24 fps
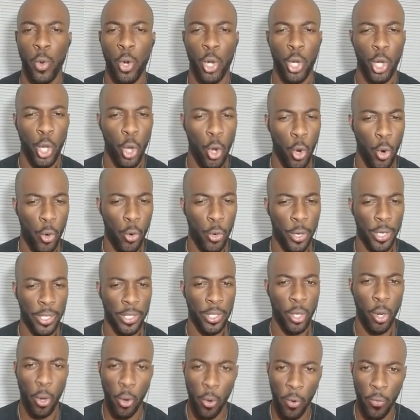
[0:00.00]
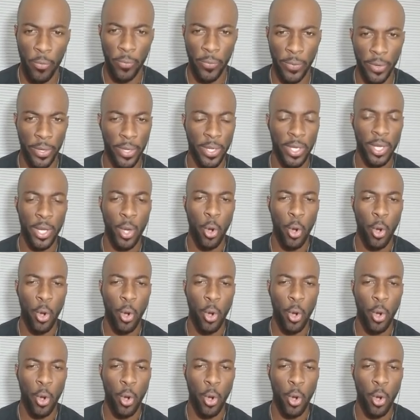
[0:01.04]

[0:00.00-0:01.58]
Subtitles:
lord over.